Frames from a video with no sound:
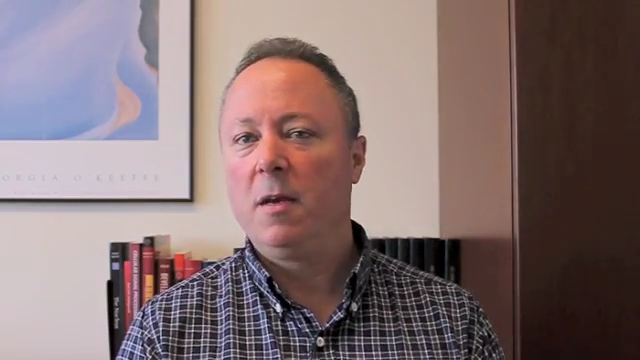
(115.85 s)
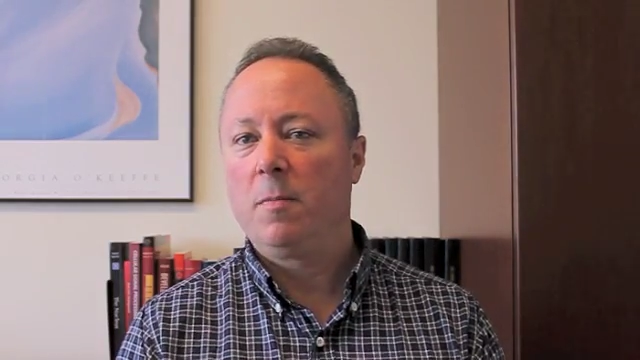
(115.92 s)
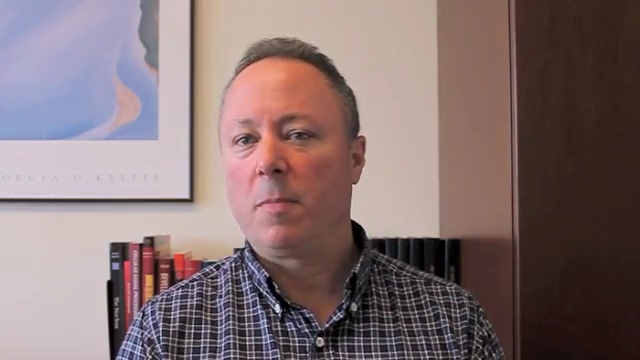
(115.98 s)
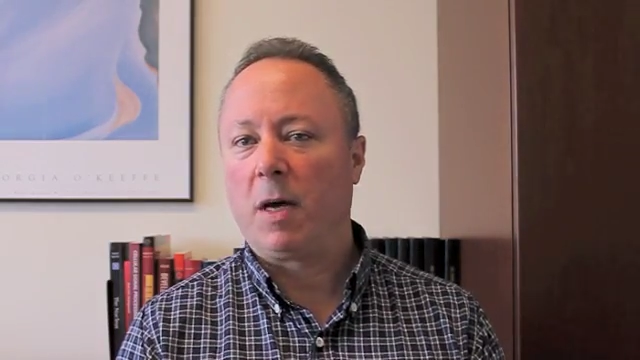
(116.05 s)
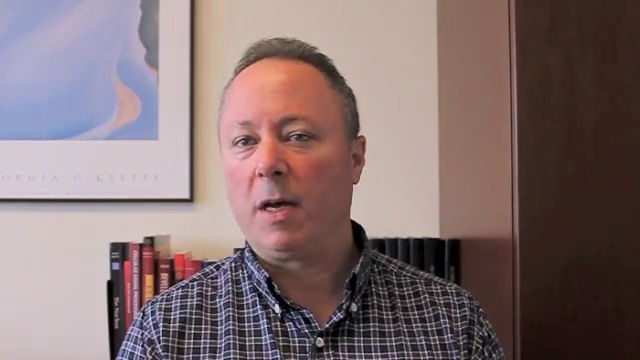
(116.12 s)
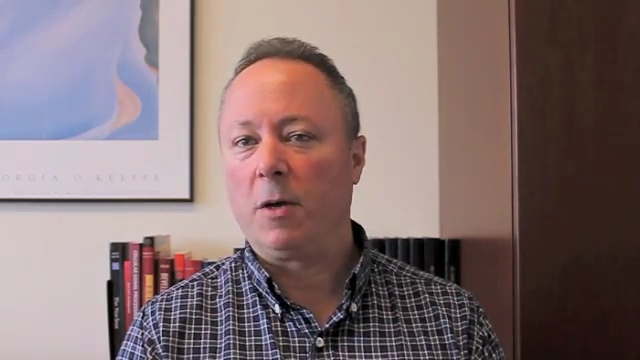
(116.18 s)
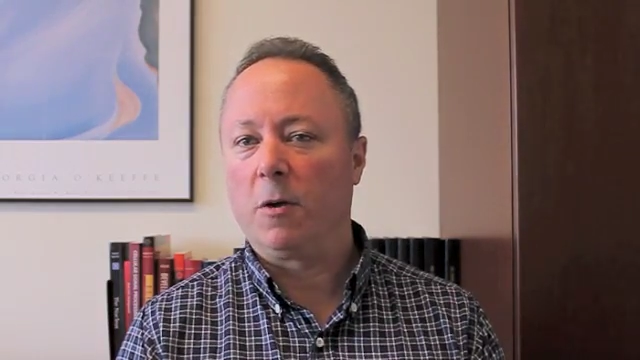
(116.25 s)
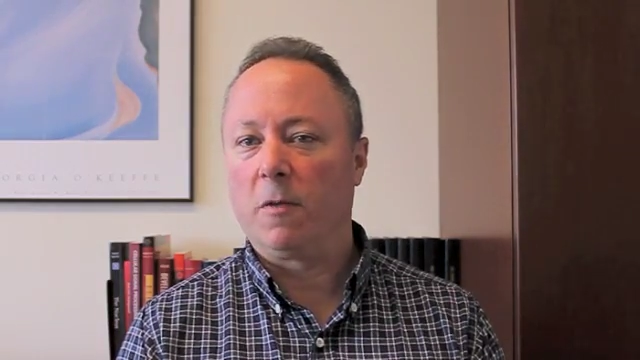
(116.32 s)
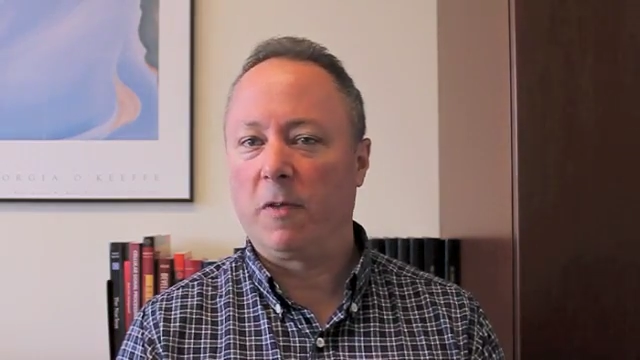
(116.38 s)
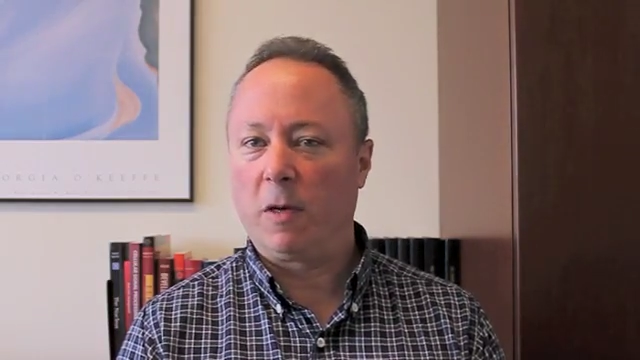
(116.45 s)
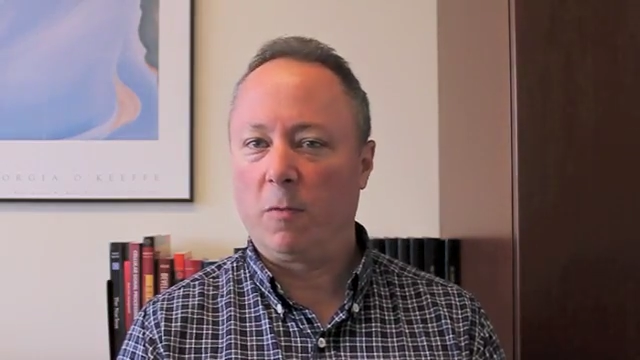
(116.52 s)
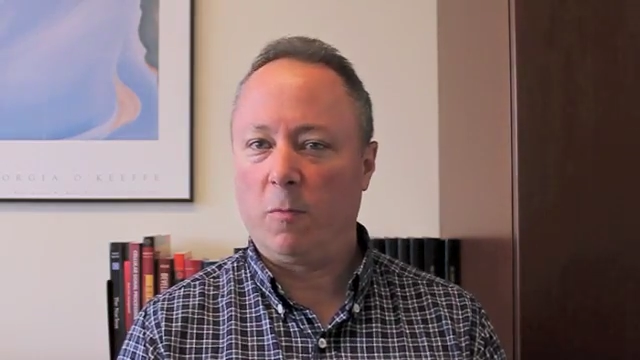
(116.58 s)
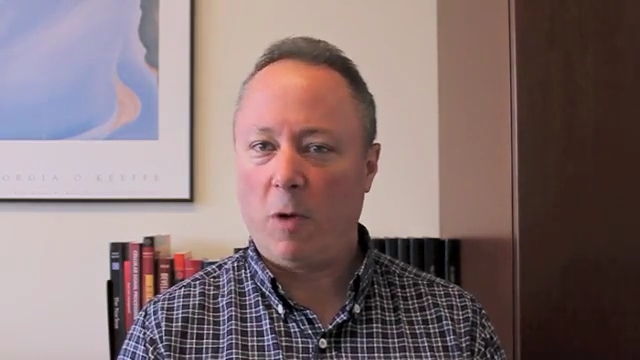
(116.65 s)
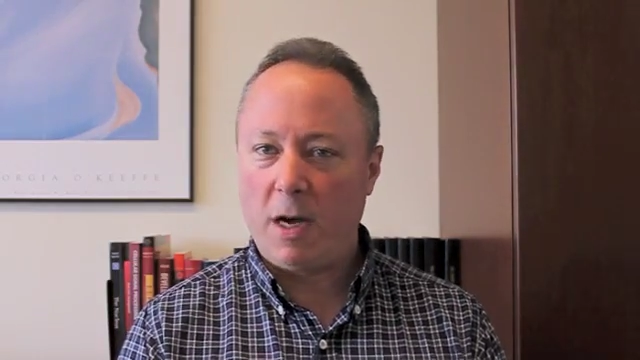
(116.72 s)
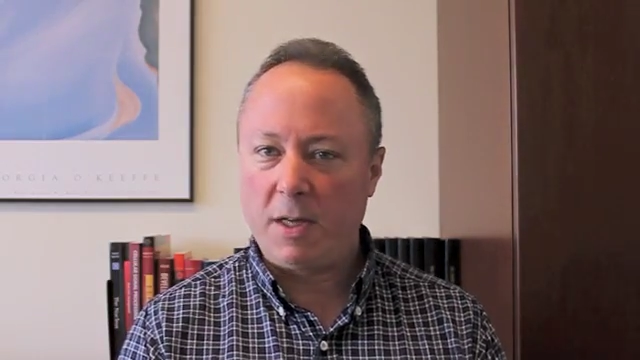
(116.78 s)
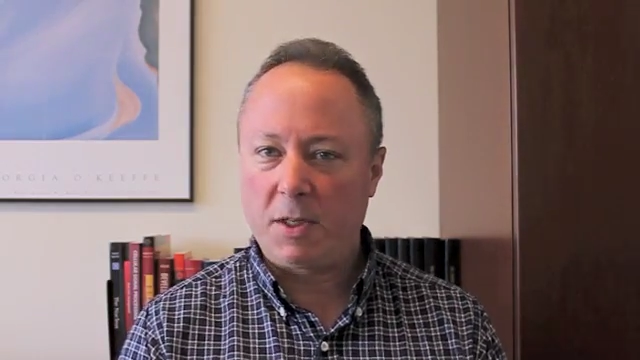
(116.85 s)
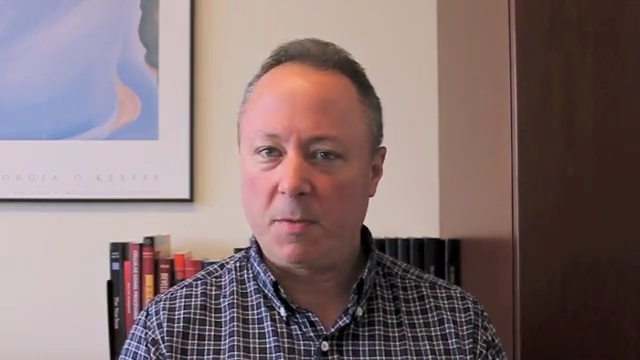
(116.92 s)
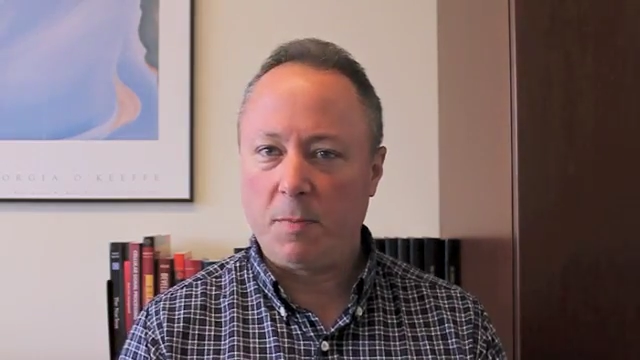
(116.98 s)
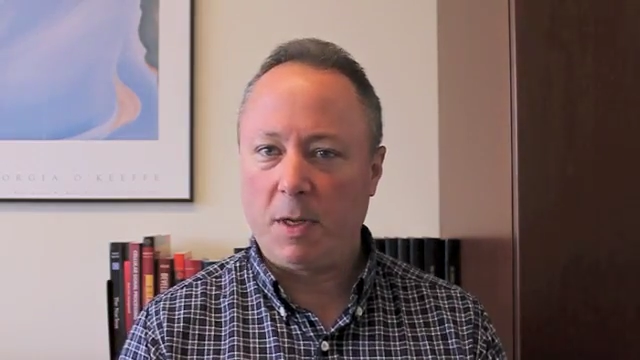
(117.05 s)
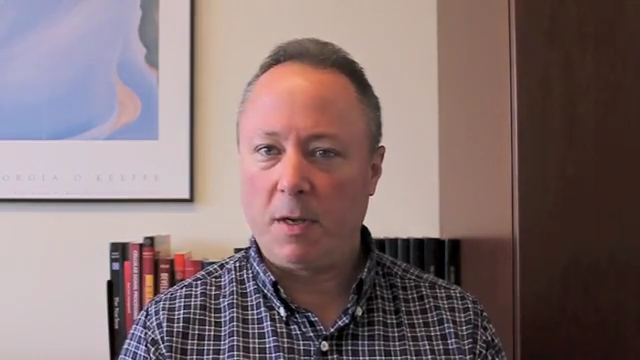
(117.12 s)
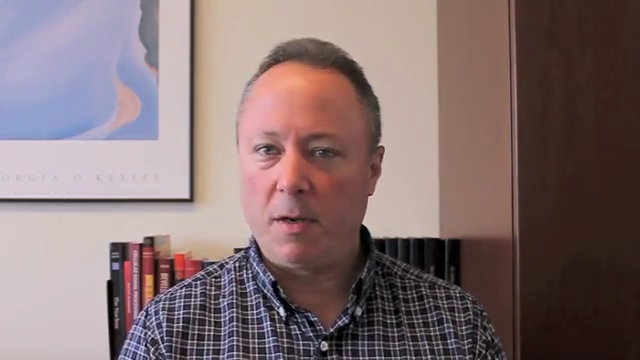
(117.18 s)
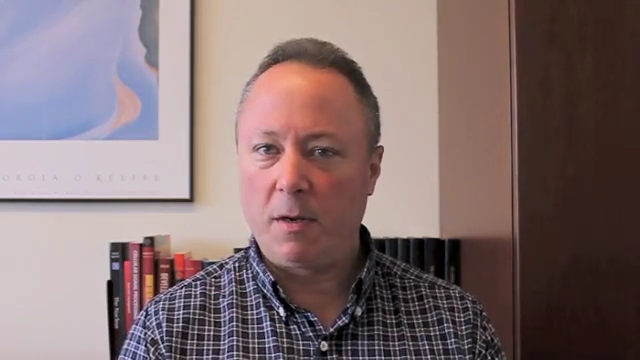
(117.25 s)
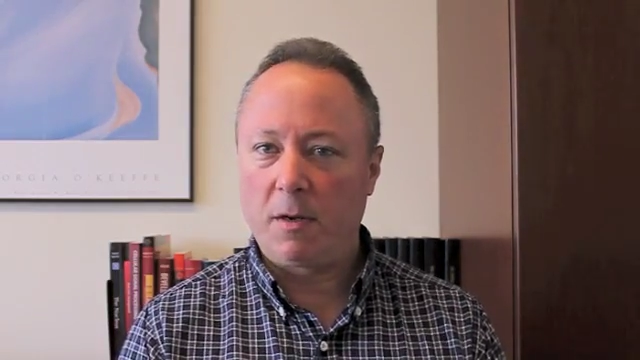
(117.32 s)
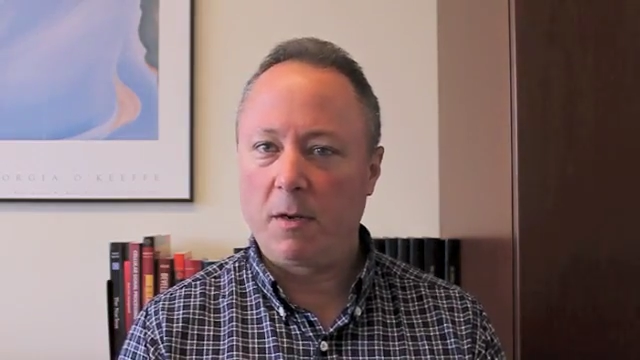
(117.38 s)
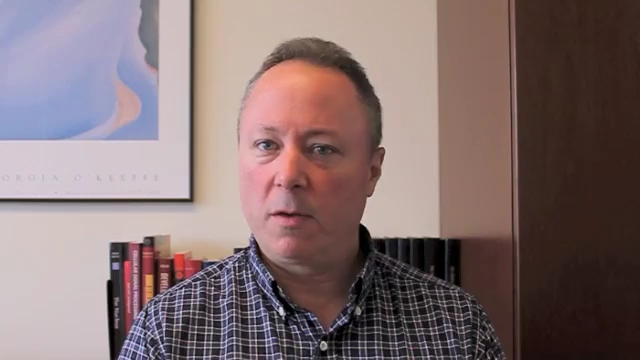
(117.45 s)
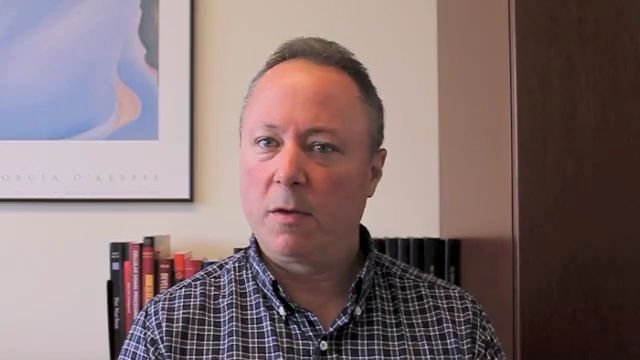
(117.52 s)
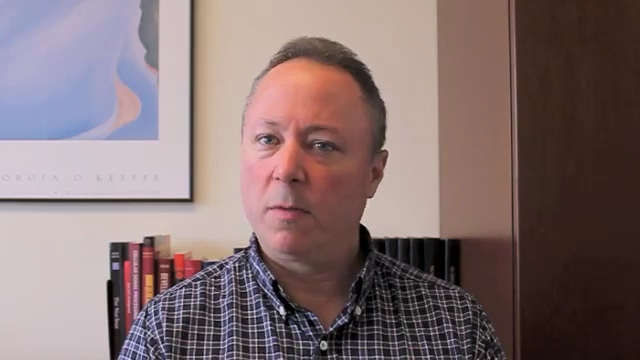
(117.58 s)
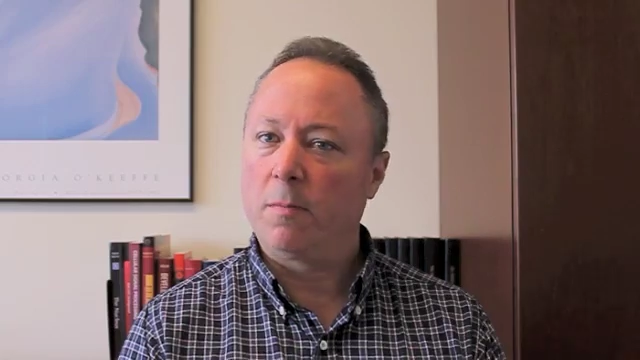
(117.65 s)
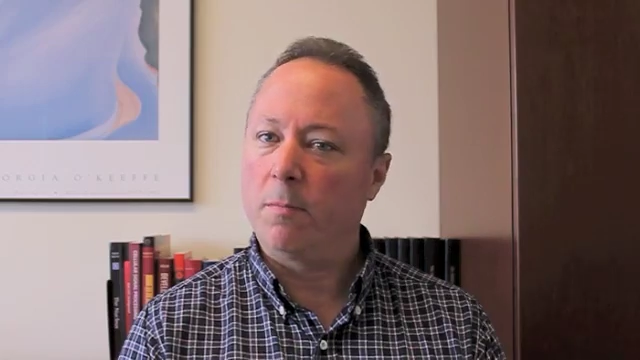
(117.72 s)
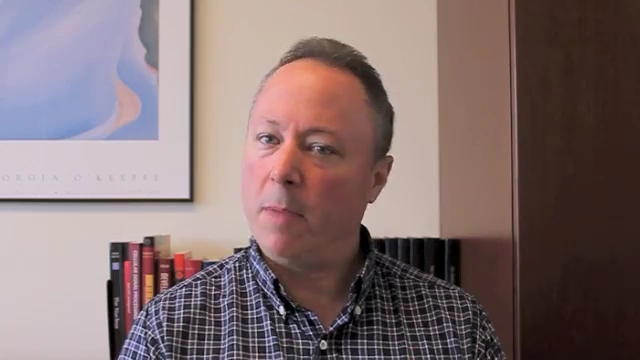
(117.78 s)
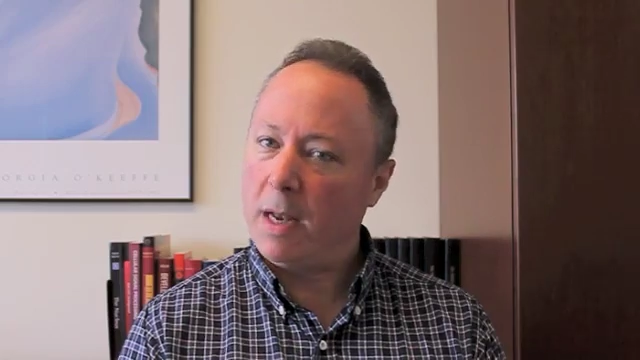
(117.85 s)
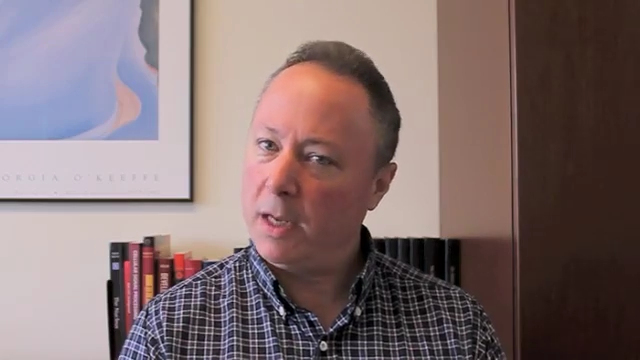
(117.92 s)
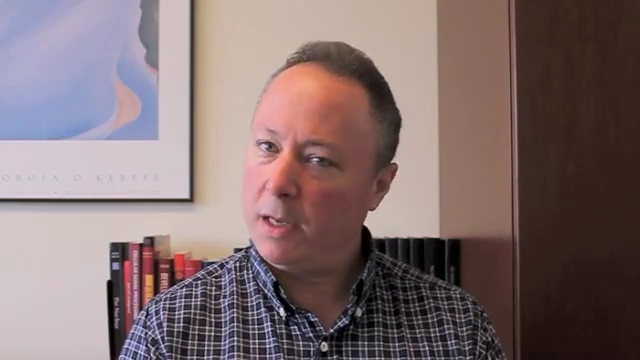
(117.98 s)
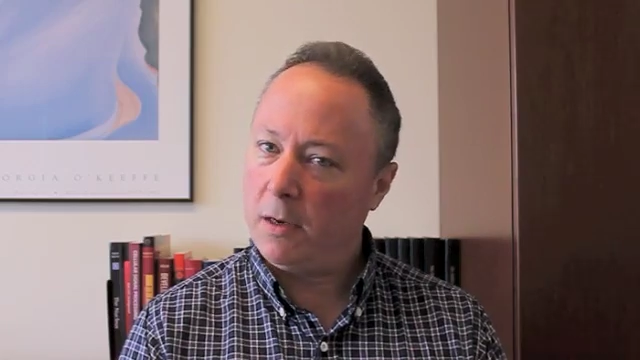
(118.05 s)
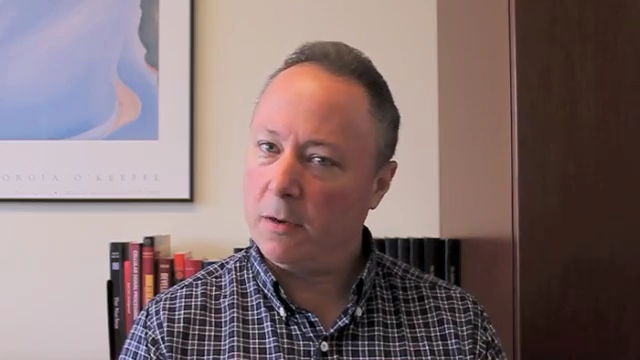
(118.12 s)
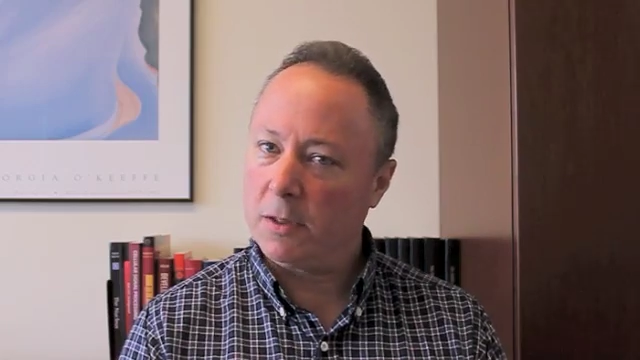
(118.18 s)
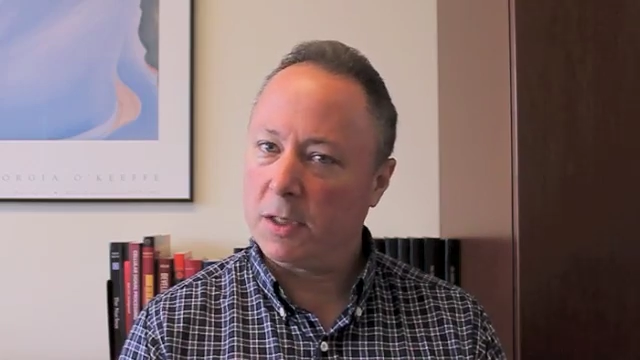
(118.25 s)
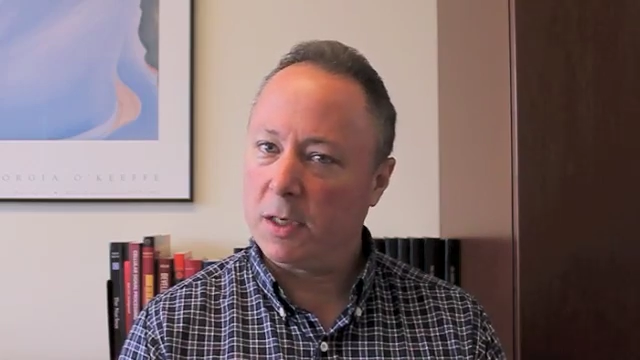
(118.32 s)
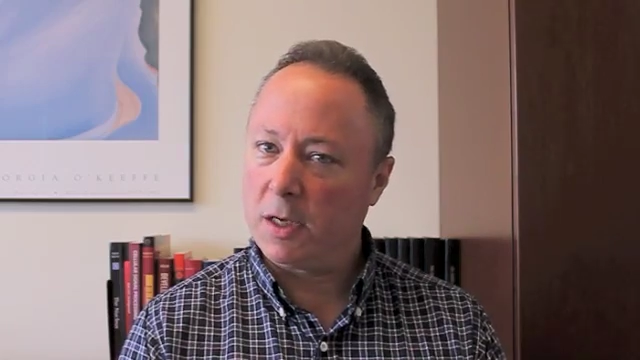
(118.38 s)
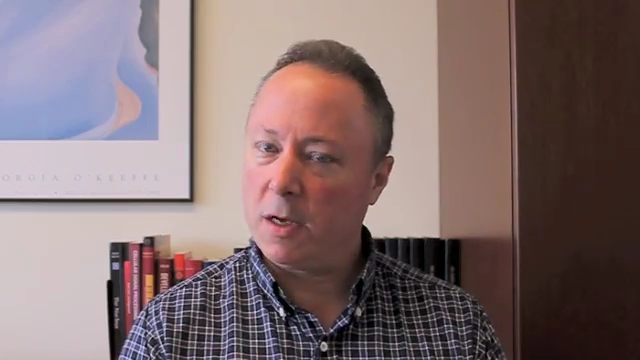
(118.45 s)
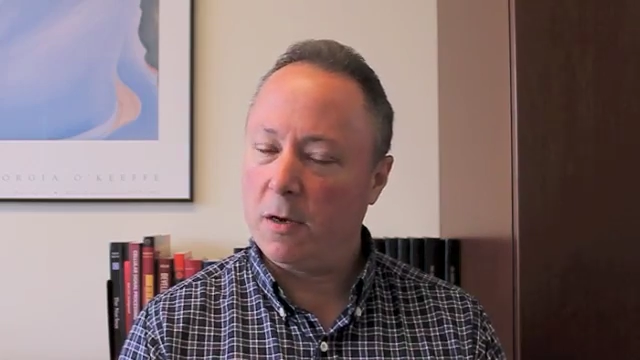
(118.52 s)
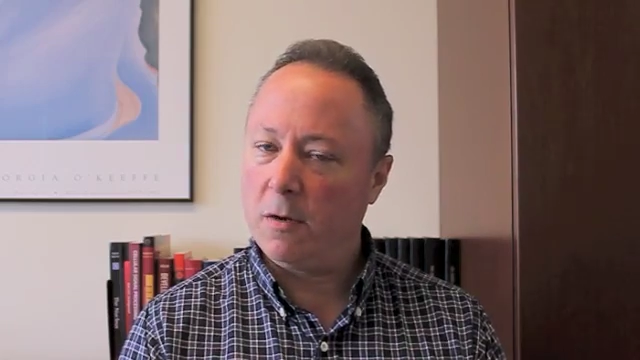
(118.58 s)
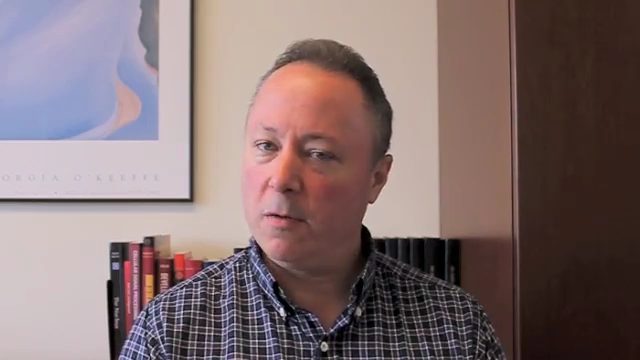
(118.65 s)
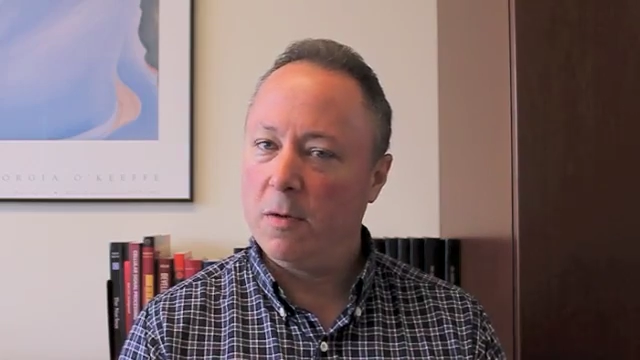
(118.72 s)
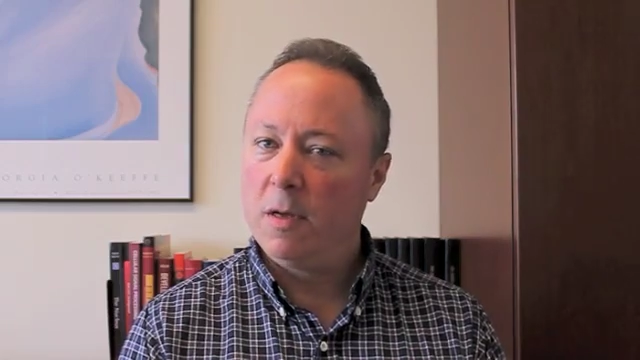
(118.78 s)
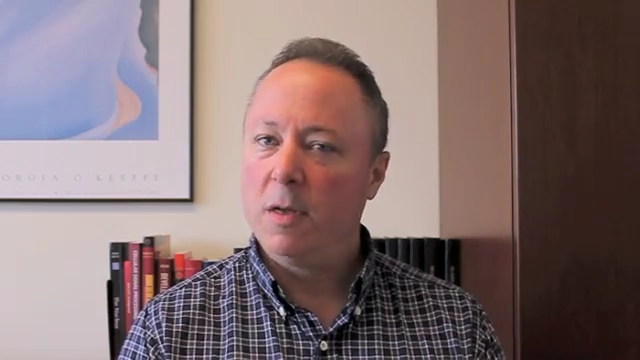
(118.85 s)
by Irving Weissman many years ago,